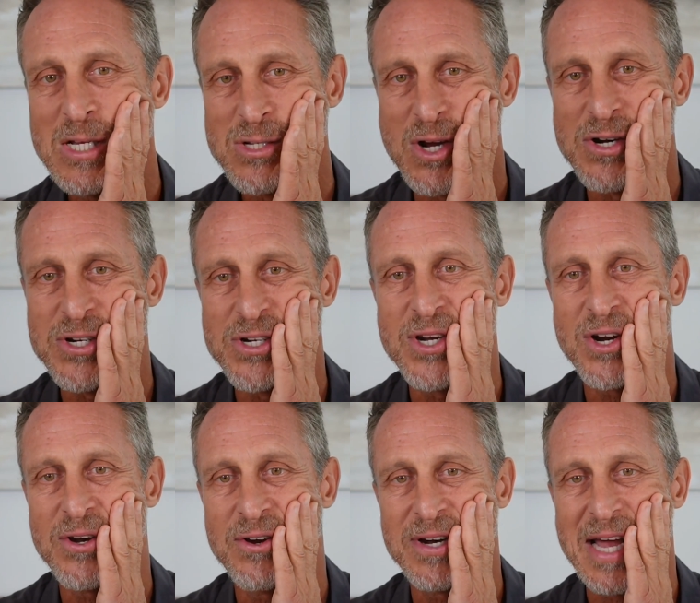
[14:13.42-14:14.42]
starch and
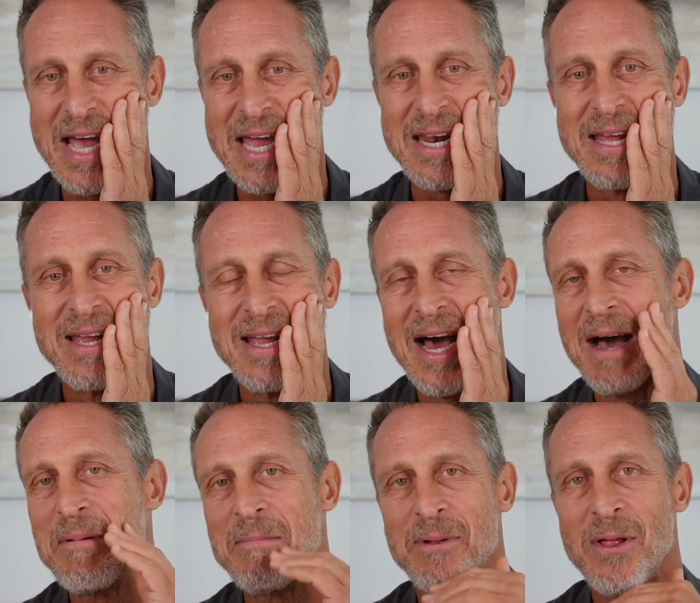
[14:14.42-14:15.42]
sugar in your diet. I
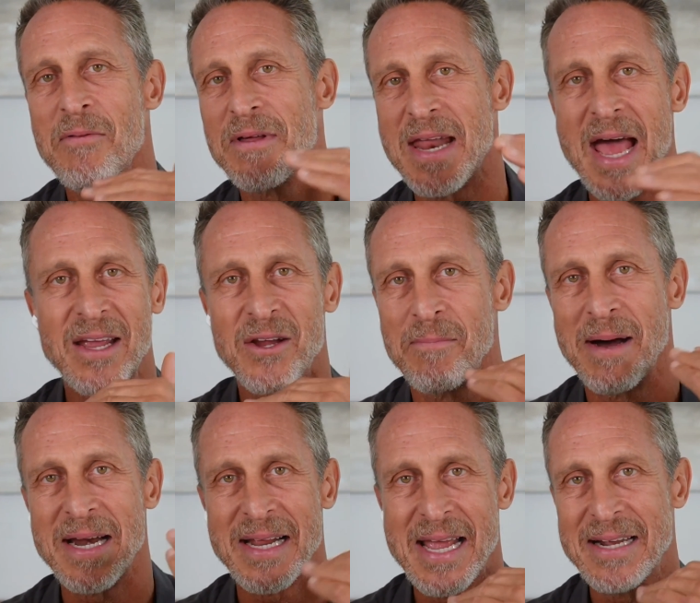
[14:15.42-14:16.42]
mean, below the neck, your
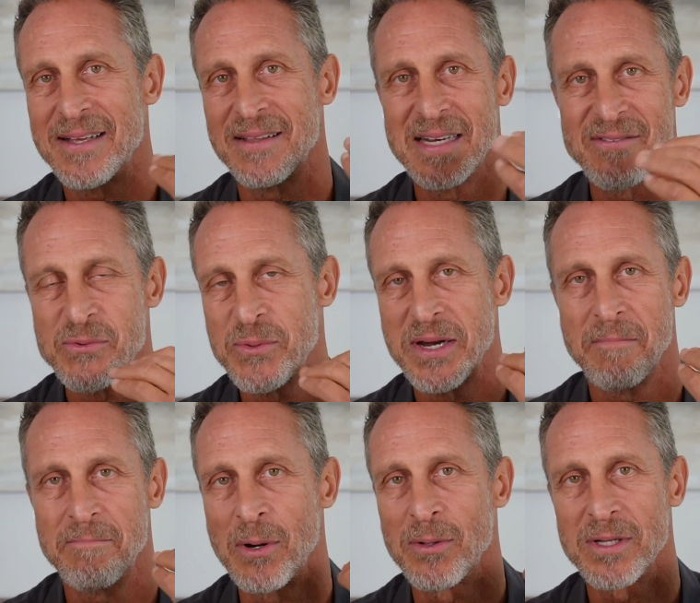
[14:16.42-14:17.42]
body can't tell the difference between a
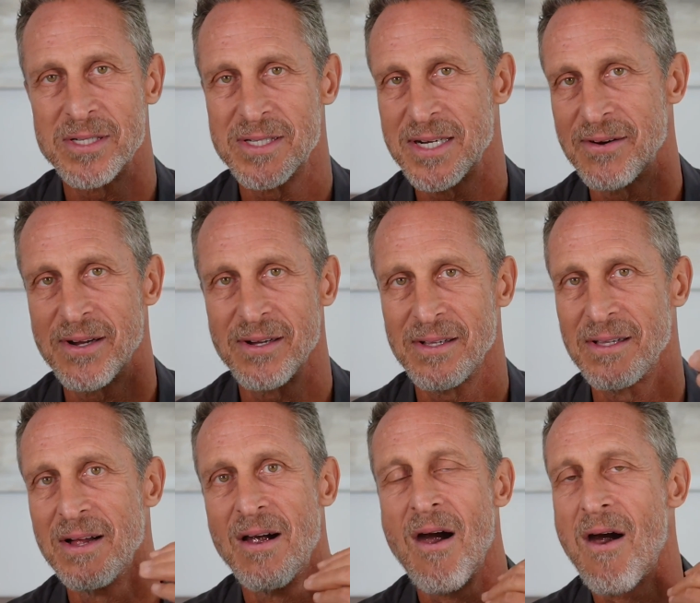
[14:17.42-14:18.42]
bowl of
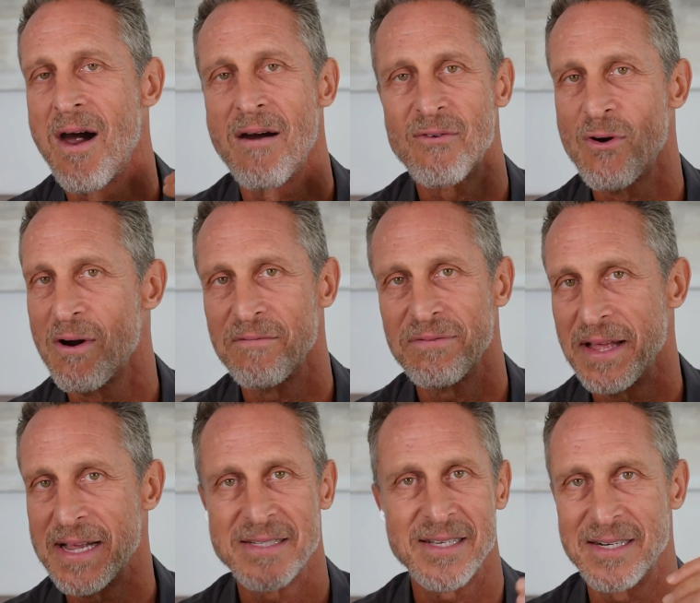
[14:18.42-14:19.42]
cereal, of
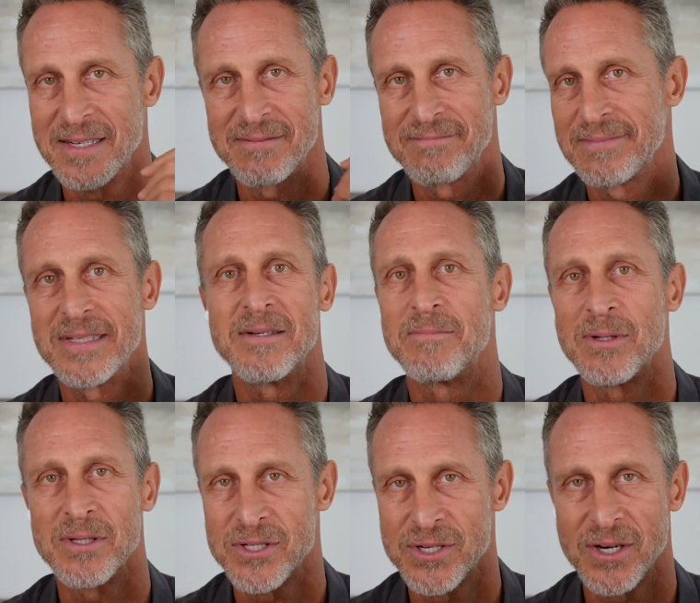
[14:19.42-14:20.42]
cornflakes, and a
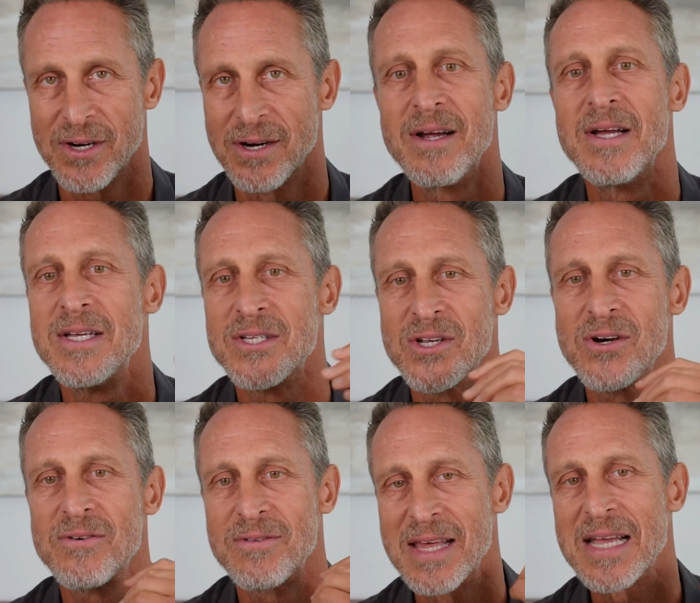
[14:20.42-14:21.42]
bowl of sugar.
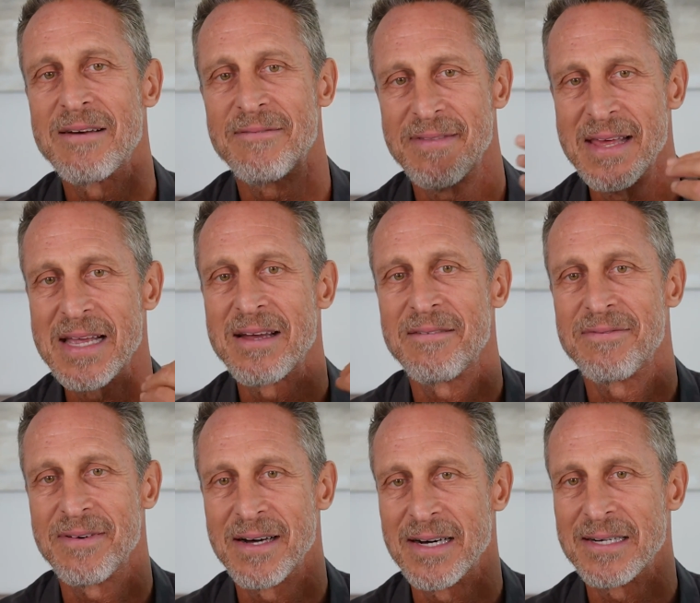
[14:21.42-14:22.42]
So think of
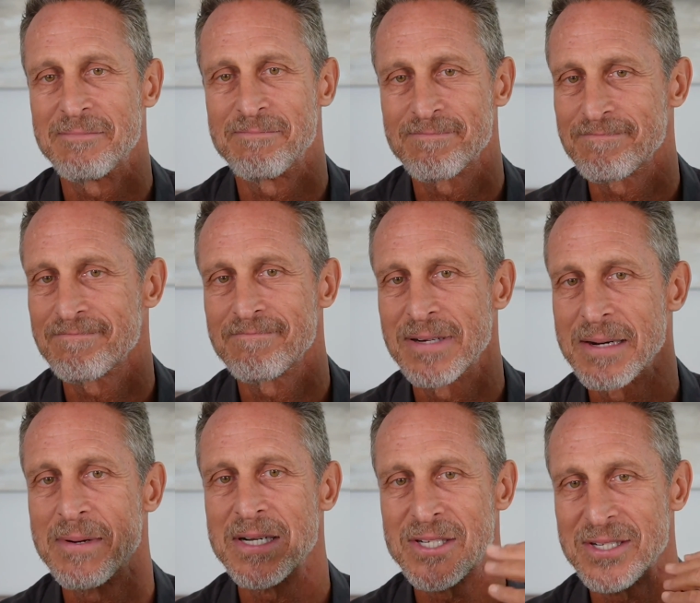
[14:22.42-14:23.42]
pretty
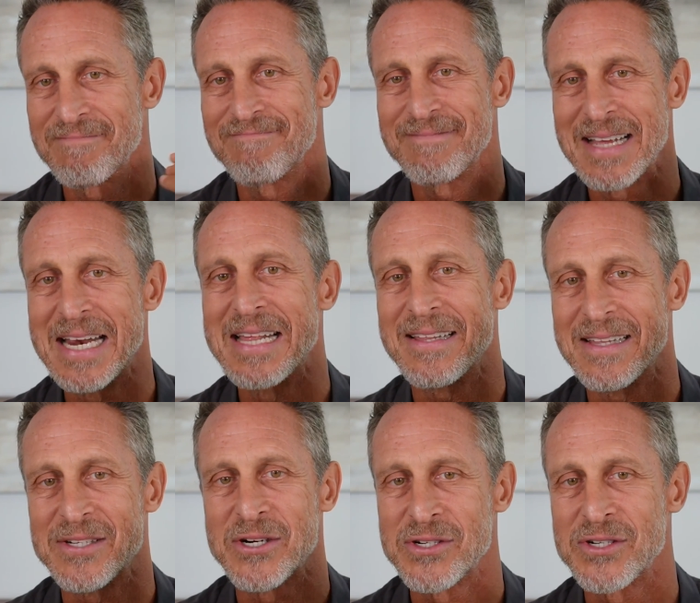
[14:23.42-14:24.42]
much anything
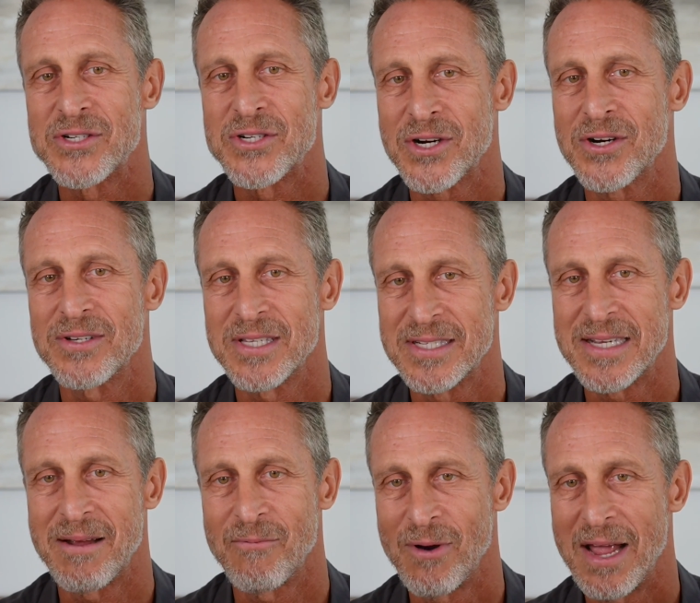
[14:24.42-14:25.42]
that turns to sugar in the
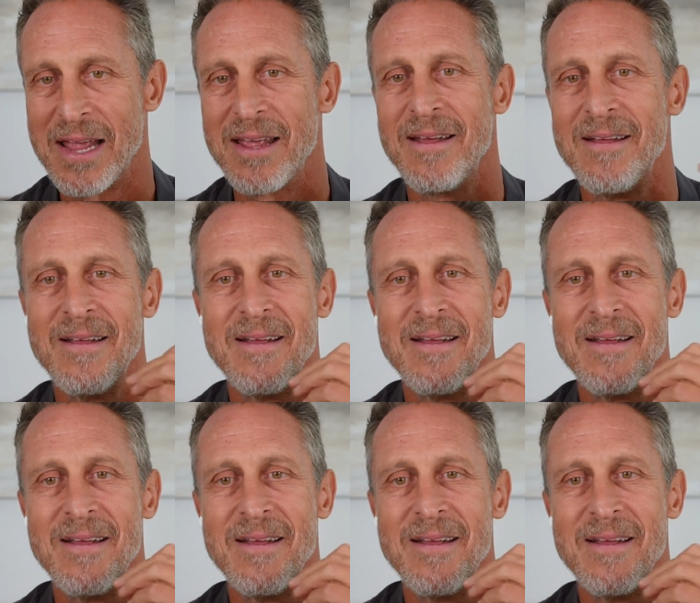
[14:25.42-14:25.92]
same way.